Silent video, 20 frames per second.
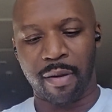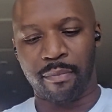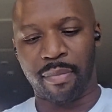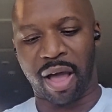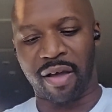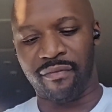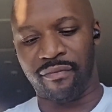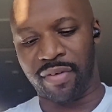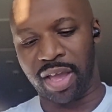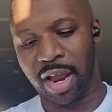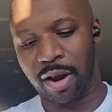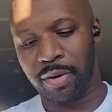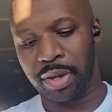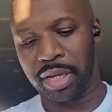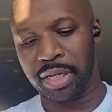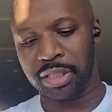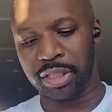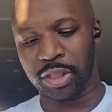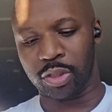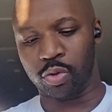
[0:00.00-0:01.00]
By
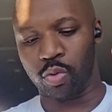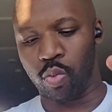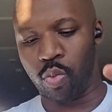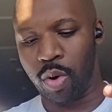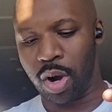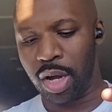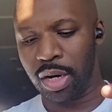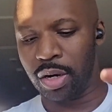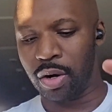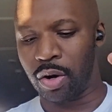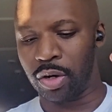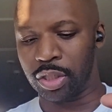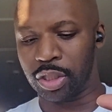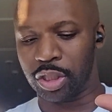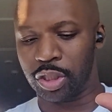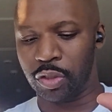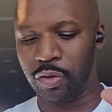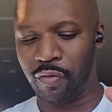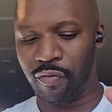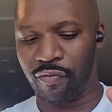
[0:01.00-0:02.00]
varying just one or
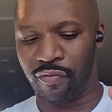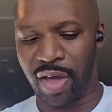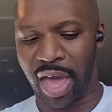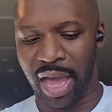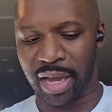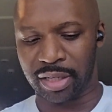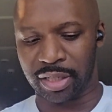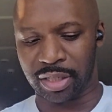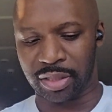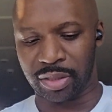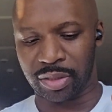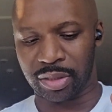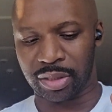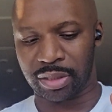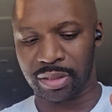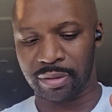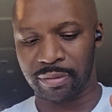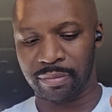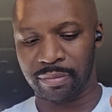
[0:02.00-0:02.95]
two factors,